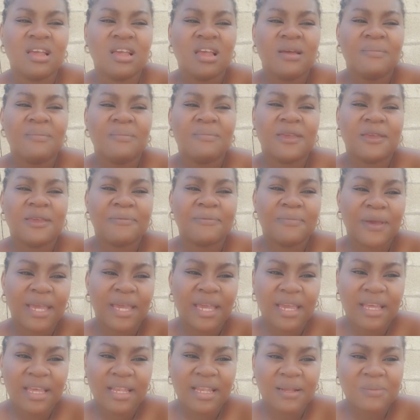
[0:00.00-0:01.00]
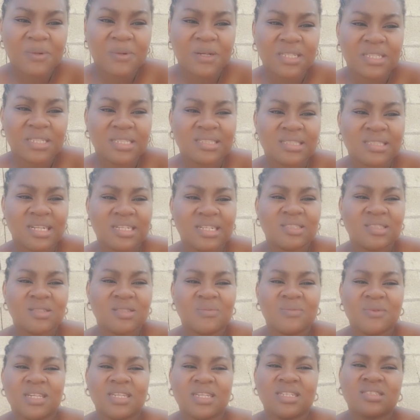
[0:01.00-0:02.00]
my pen, I'm gonna start some
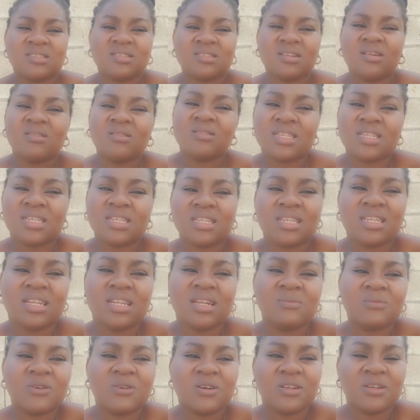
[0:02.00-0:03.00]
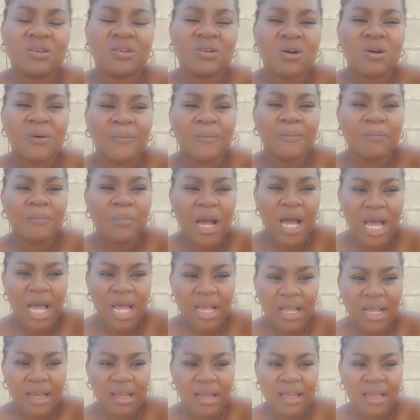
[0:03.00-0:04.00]
things out, and then I'm gonna come back
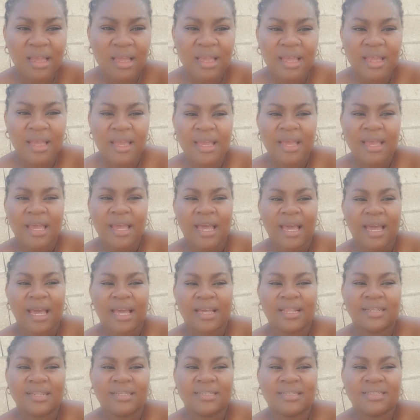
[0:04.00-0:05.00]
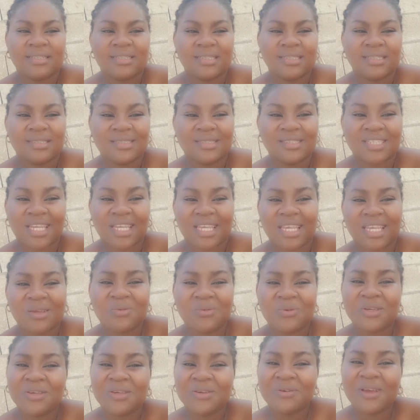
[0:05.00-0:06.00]
and check in
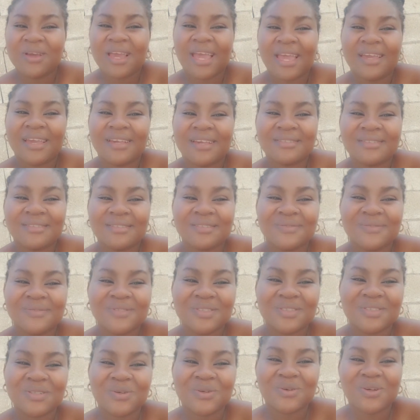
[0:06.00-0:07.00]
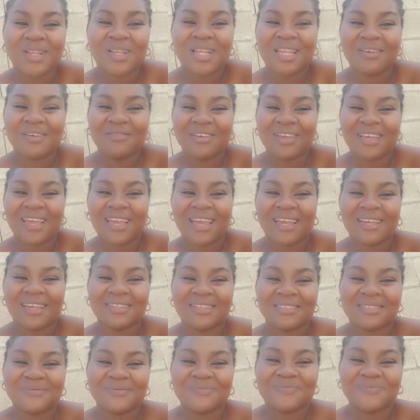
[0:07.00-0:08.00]
with you guys. So love you guys.